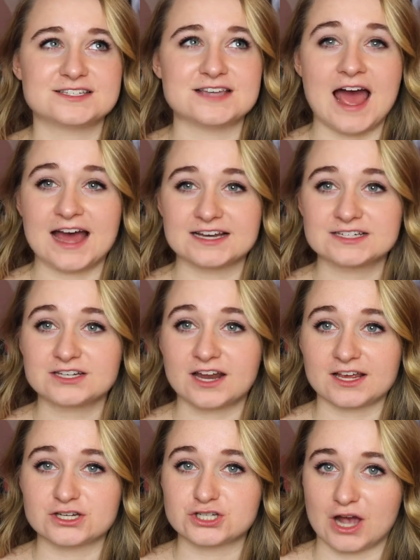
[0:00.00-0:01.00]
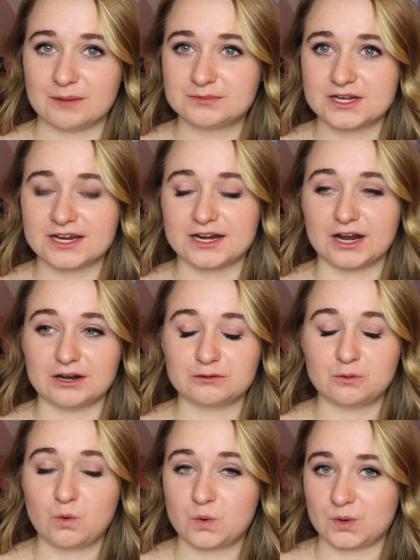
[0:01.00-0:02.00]
hadn't like shopped in a
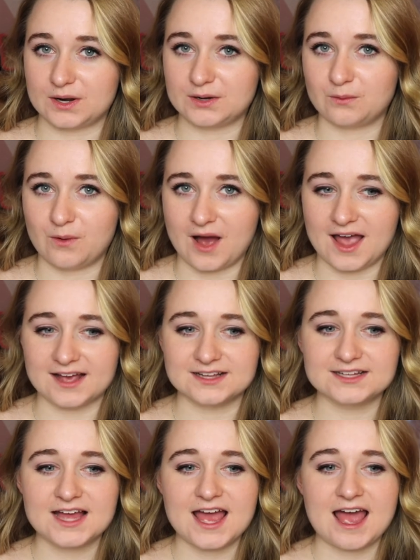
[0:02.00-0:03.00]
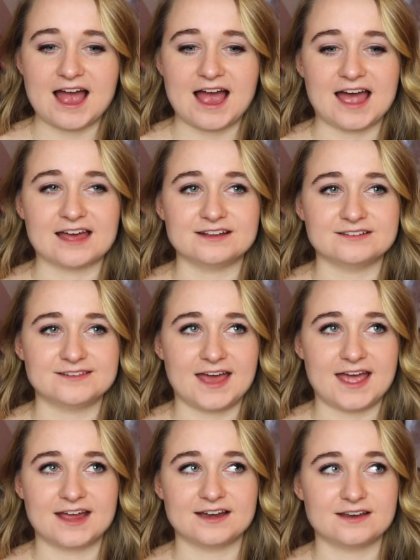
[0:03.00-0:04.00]
quite a while and
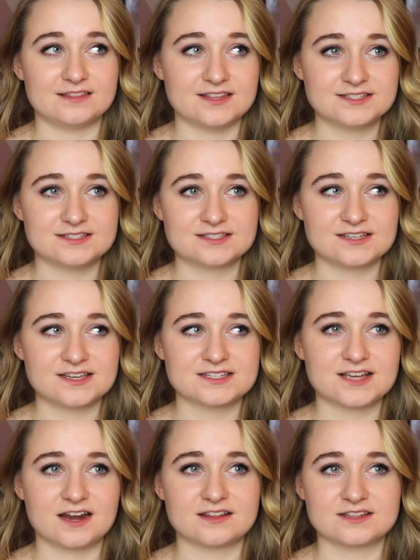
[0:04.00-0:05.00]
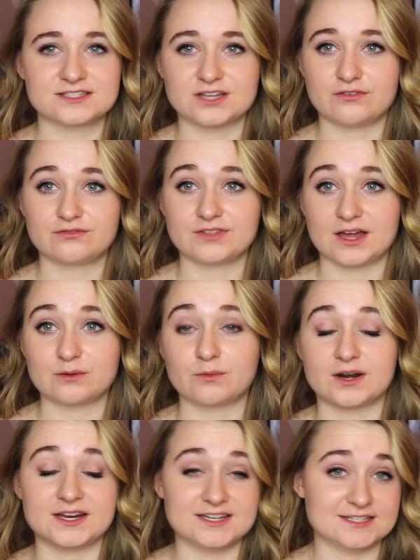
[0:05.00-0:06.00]
then this is kind of the stuff that
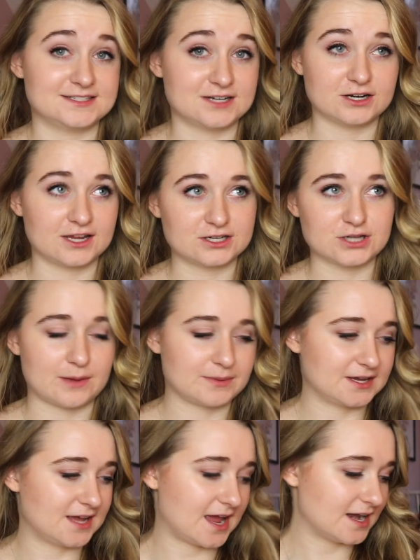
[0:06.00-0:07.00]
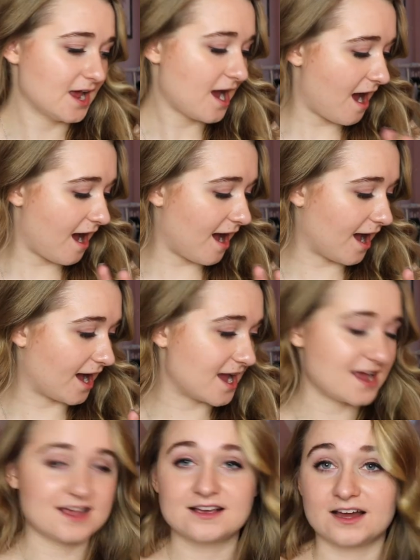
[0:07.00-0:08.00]
when I did start like shopping again,
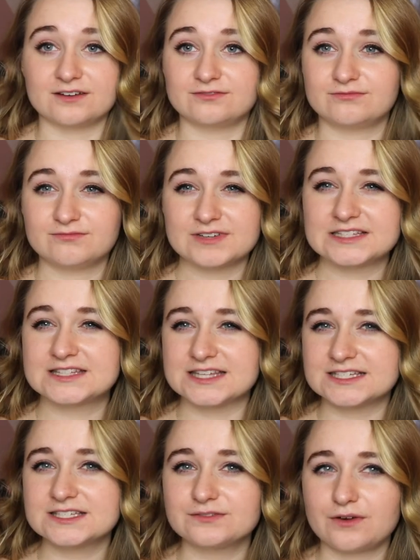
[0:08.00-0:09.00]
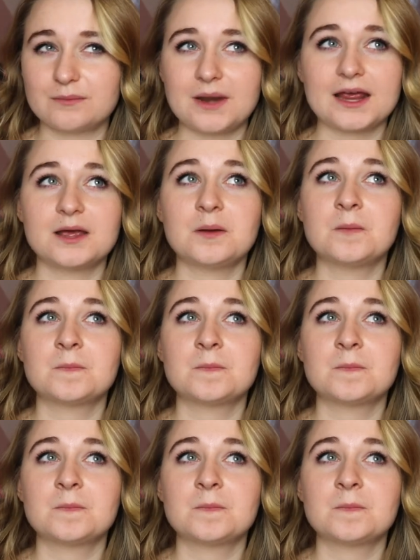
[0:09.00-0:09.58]
I kind of, it, this is from like